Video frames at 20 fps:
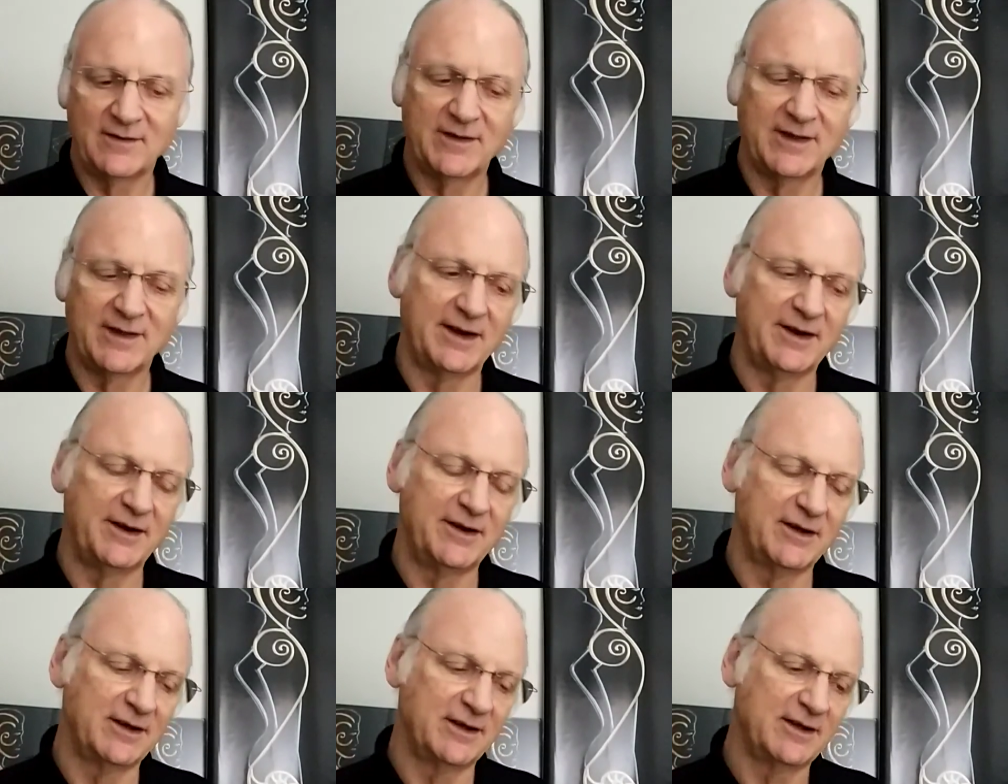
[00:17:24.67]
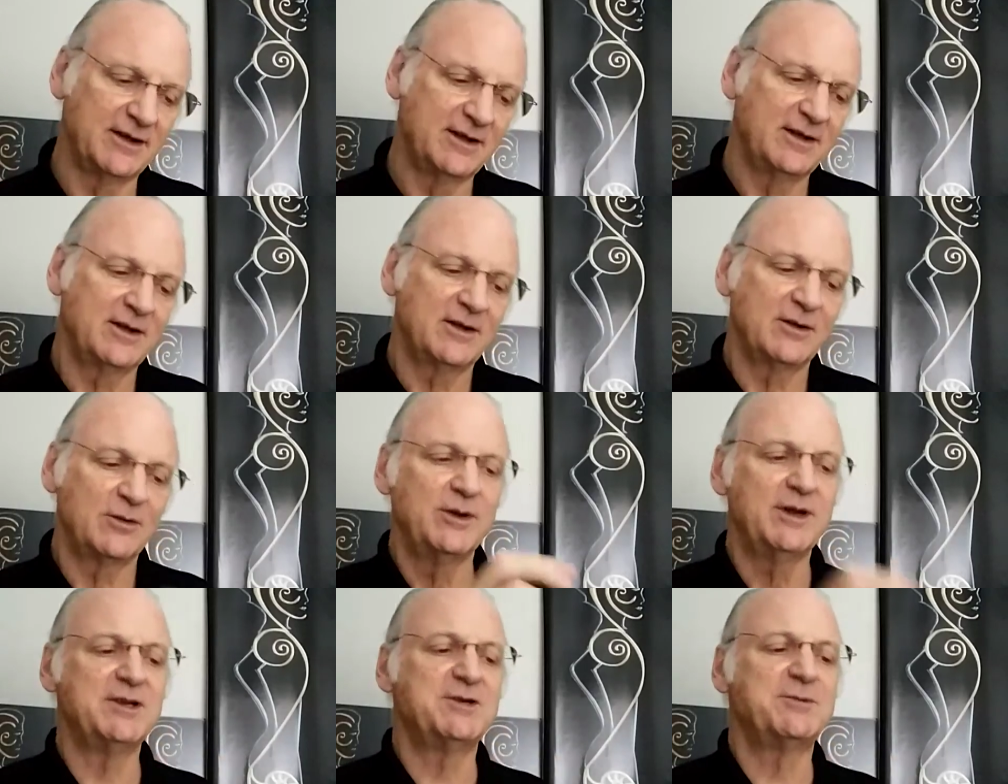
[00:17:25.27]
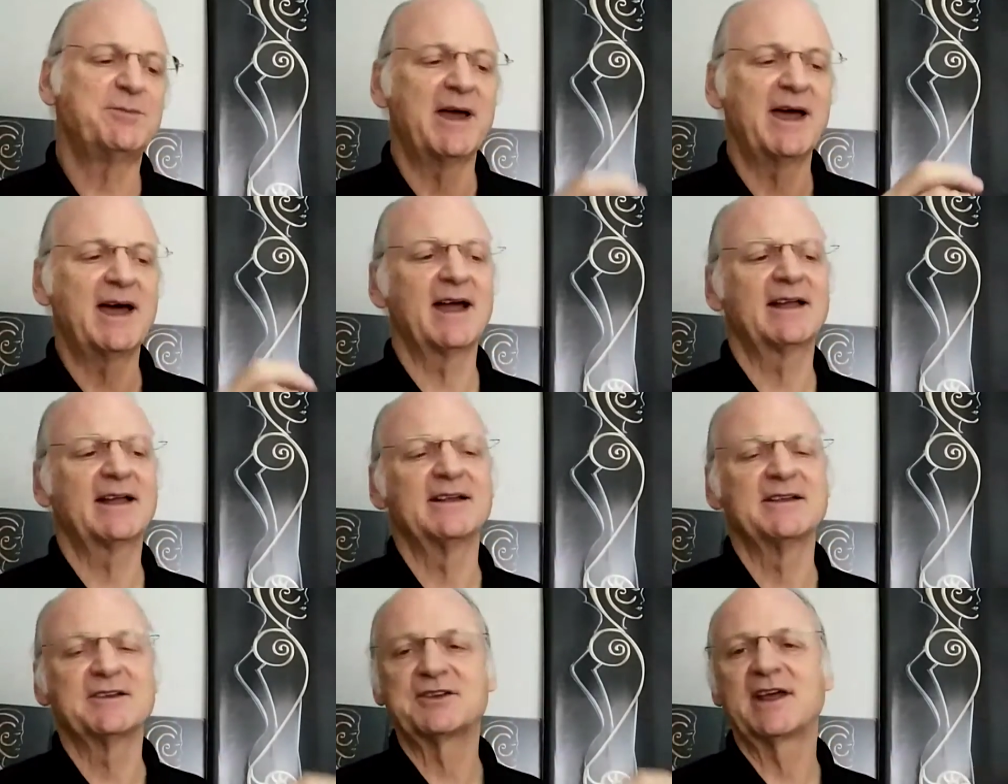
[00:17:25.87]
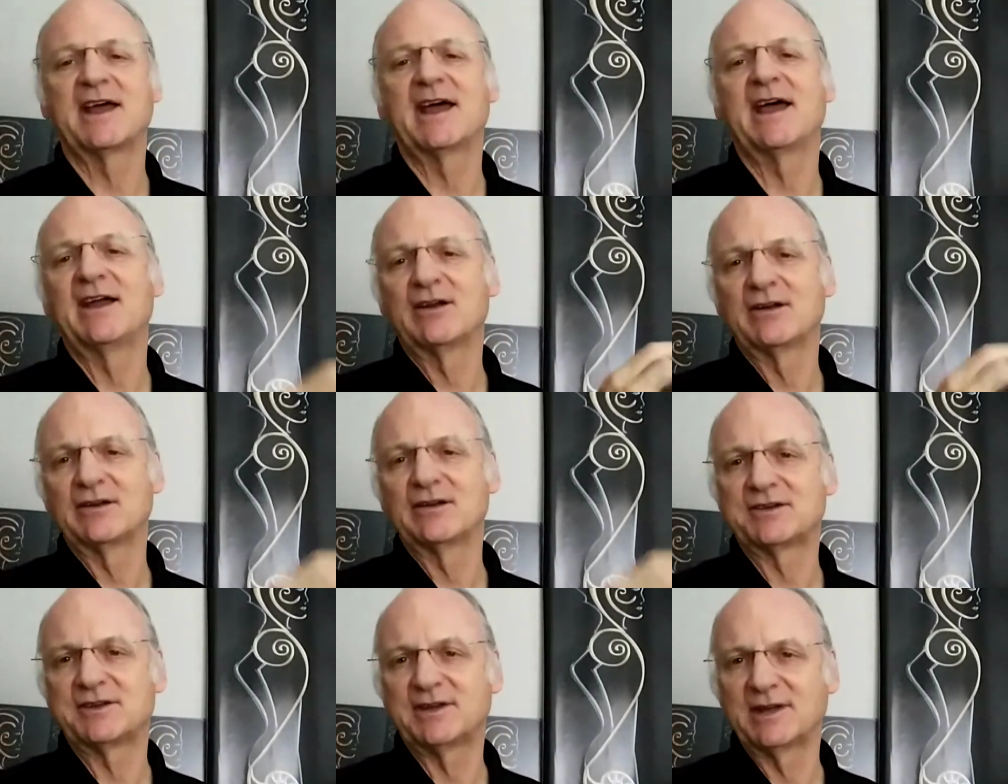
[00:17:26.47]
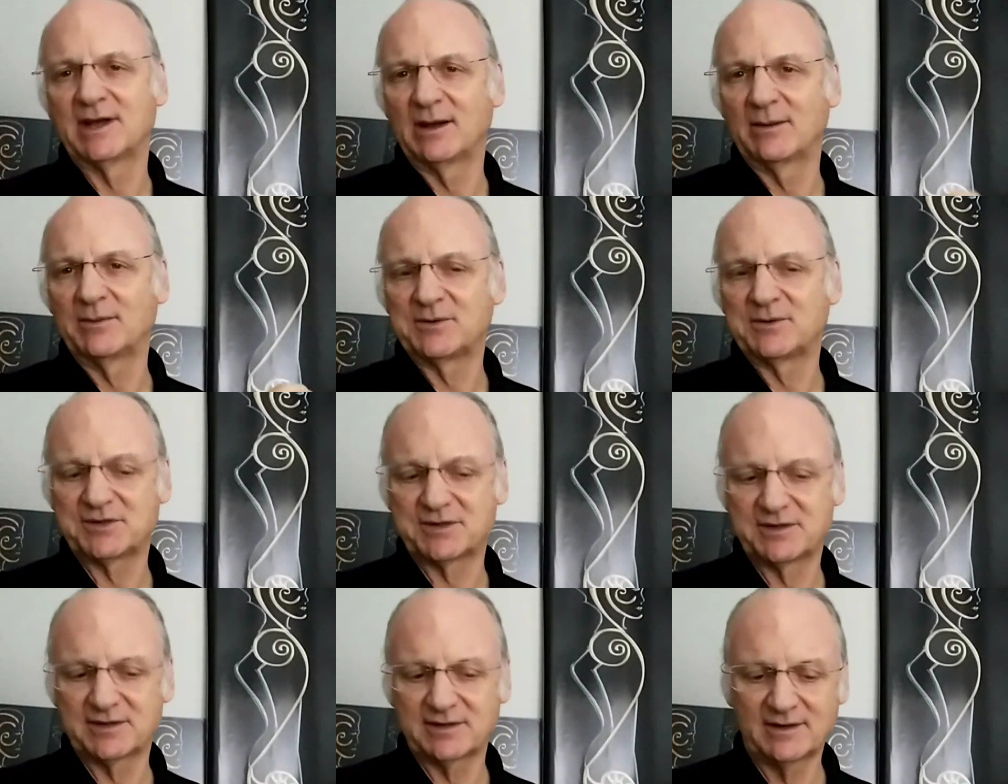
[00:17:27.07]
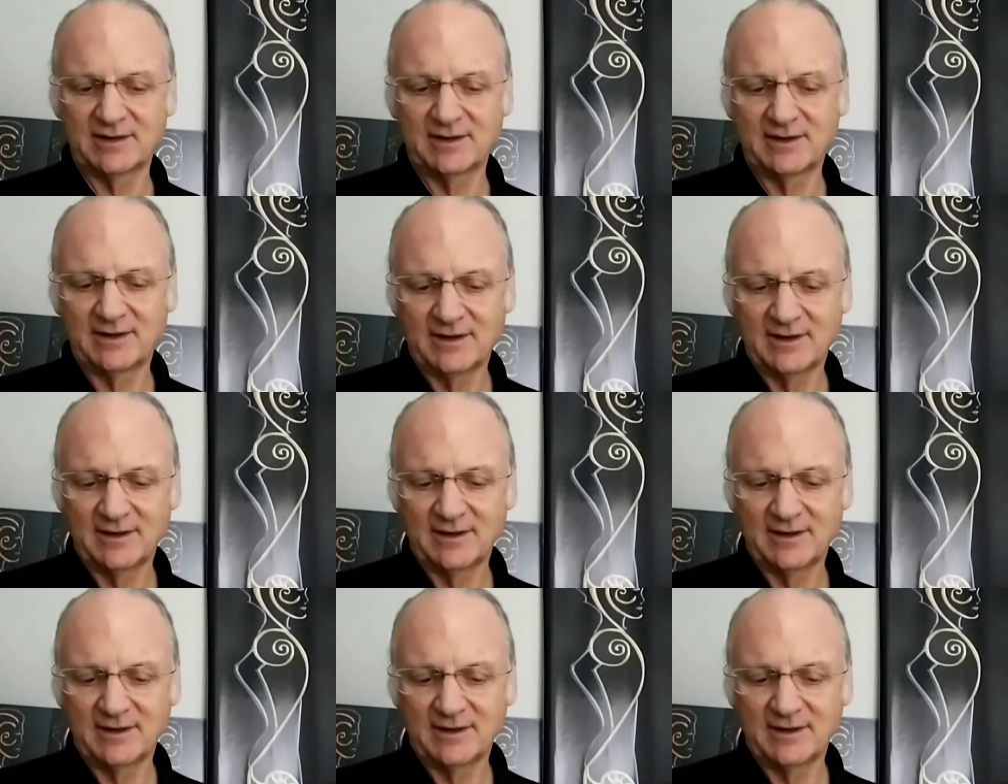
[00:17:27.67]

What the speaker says: than to reach back in staggered steps